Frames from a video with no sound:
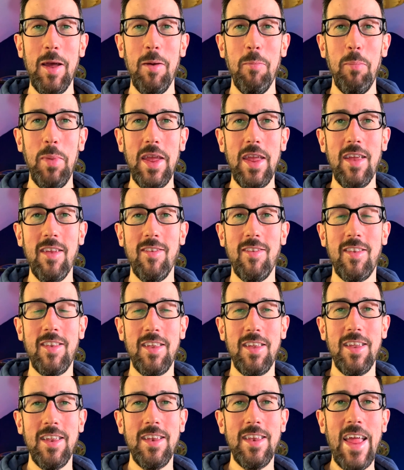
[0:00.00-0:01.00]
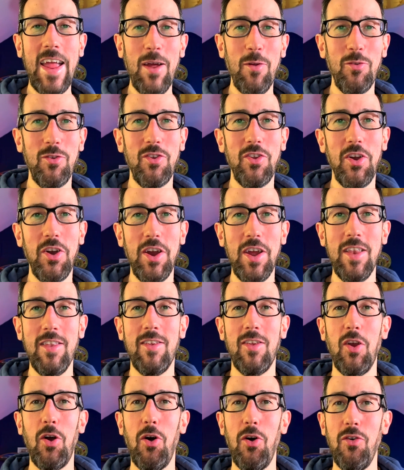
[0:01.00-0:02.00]
biggest downsides
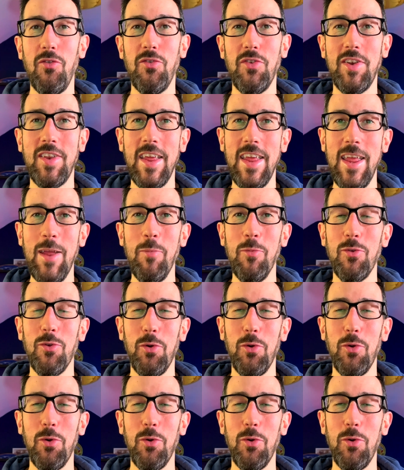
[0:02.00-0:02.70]
of Teams,